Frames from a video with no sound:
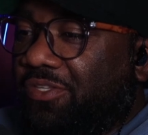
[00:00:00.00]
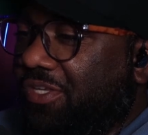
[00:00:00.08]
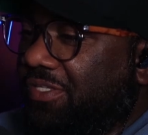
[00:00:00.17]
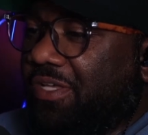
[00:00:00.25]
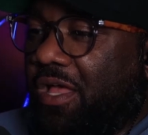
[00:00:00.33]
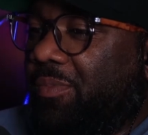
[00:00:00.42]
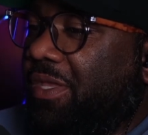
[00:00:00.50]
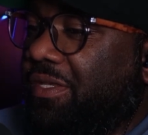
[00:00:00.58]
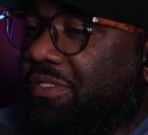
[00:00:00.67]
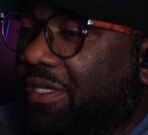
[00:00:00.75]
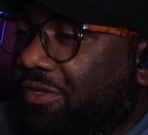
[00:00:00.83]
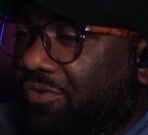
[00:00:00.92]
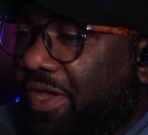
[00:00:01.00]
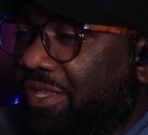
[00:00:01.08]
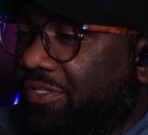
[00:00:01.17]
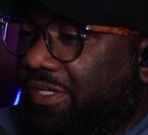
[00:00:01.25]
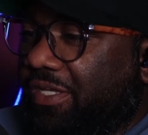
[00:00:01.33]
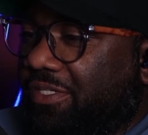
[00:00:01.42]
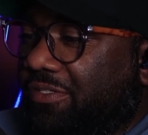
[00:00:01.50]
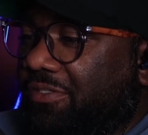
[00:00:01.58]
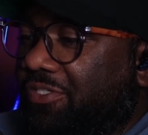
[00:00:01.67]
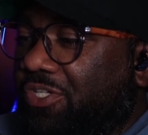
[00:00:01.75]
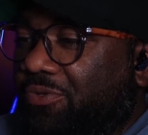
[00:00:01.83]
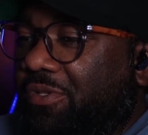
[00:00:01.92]
Just come here and say
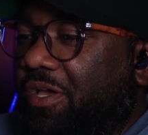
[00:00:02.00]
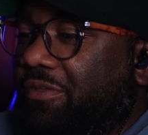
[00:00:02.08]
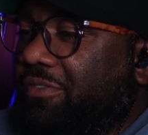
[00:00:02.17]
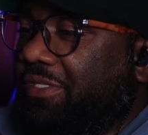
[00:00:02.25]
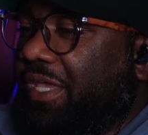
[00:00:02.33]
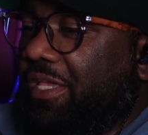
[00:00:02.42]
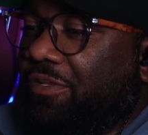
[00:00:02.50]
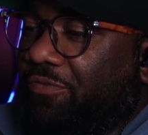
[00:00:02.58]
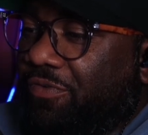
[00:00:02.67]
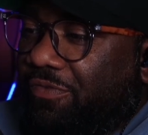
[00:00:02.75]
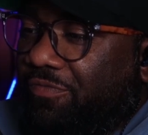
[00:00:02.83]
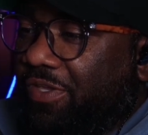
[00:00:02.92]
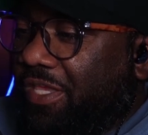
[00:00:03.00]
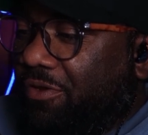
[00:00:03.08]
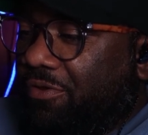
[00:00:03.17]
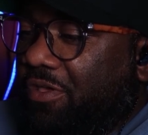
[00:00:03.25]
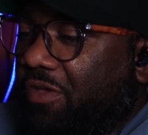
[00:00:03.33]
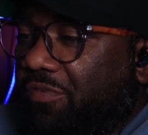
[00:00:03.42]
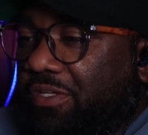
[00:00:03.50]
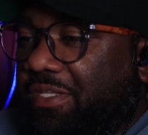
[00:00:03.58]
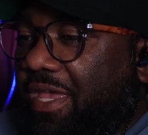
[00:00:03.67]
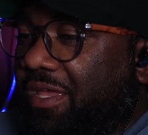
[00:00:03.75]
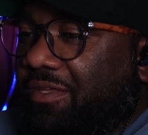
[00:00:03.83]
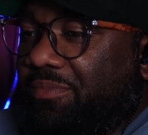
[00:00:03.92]
congratulations. Show love to Caitlin for getting on the cover of
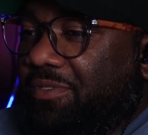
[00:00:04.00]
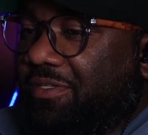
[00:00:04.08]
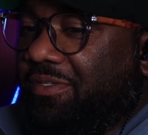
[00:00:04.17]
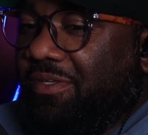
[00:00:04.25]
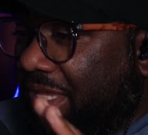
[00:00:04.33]
Times.